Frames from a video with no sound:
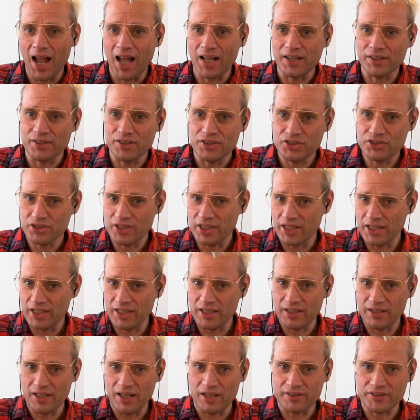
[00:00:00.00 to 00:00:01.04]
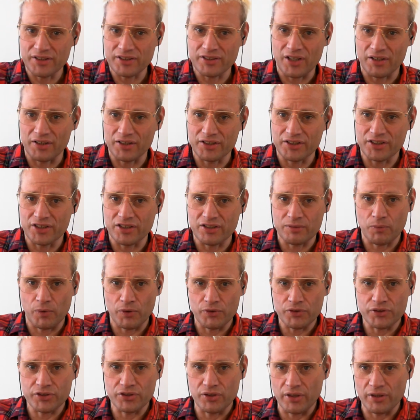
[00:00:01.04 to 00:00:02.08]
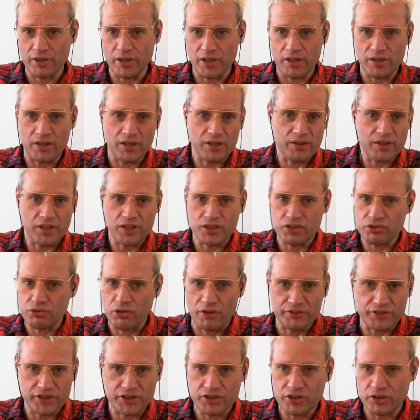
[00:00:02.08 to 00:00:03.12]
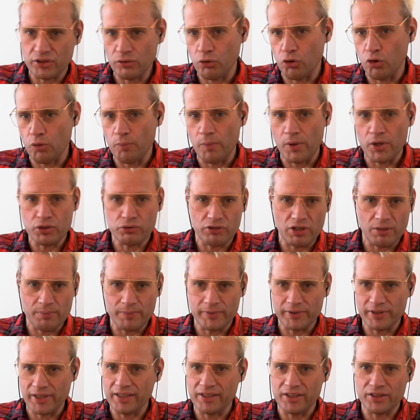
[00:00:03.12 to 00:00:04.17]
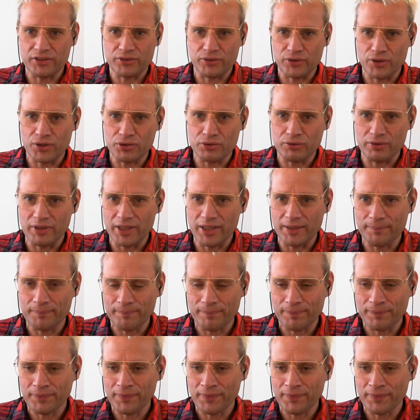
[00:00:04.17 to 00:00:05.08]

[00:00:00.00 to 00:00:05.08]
and she has decided she doesn't want to do the transition hormone treatment, any surgery.